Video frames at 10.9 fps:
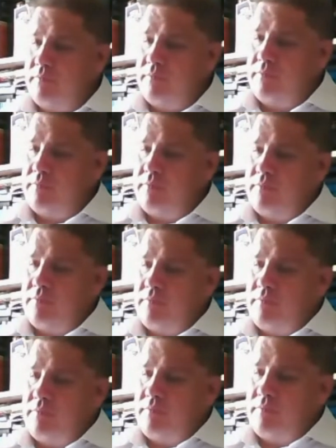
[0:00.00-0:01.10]

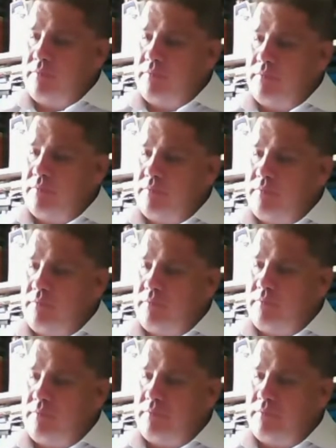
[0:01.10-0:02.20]

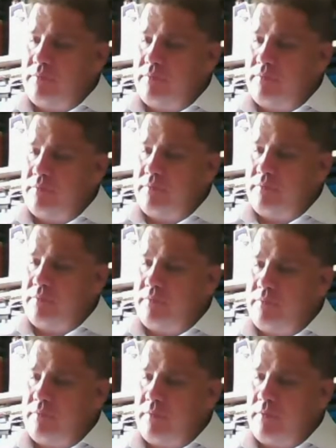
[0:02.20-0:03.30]

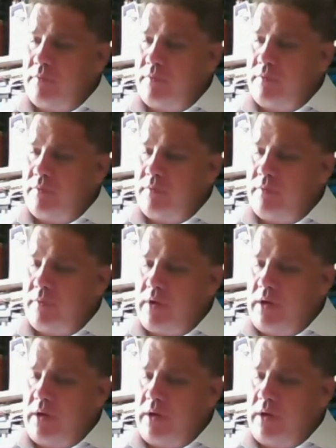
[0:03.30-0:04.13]
(no one is talking)